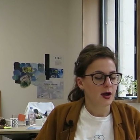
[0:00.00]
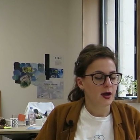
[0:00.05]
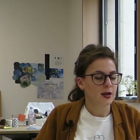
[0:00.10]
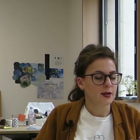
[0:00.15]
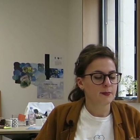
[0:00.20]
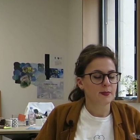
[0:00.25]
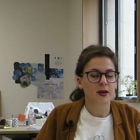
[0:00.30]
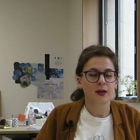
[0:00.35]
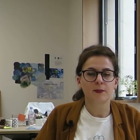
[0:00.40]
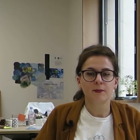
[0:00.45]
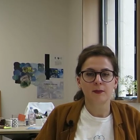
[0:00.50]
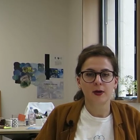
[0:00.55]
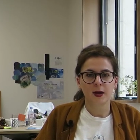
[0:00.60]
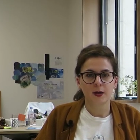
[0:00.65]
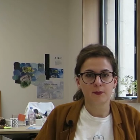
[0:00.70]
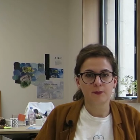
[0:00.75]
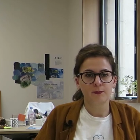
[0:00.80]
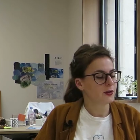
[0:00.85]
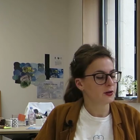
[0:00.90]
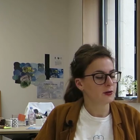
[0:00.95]
I make
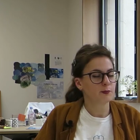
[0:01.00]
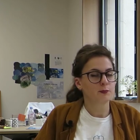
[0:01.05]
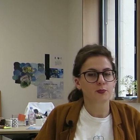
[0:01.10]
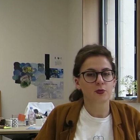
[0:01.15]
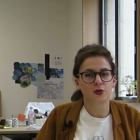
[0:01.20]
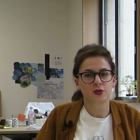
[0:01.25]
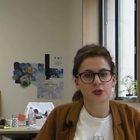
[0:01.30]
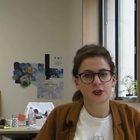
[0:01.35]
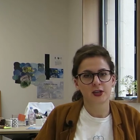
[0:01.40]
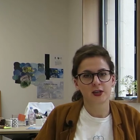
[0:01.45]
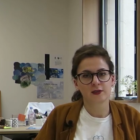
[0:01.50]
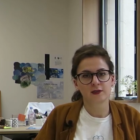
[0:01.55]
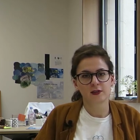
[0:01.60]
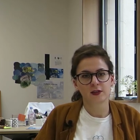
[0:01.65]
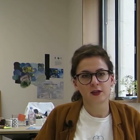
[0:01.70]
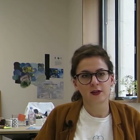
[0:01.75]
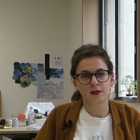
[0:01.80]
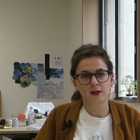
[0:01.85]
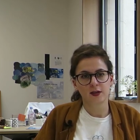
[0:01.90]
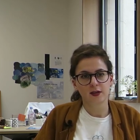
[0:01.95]
my first
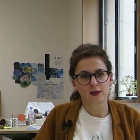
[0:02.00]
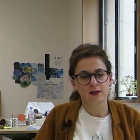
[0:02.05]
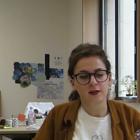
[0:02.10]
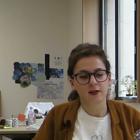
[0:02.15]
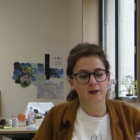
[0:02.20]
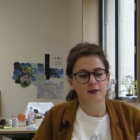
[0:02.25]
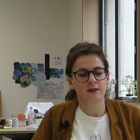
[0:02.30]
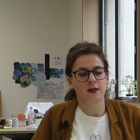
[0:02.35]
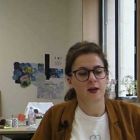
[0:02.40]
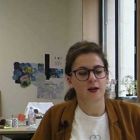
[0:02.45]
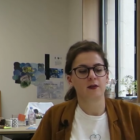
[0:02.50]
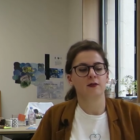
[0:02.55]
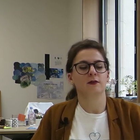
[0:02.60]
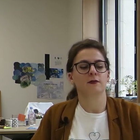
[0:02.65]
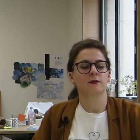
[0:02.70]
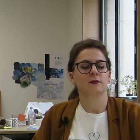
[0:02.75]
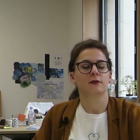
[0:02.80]
project in e-textile.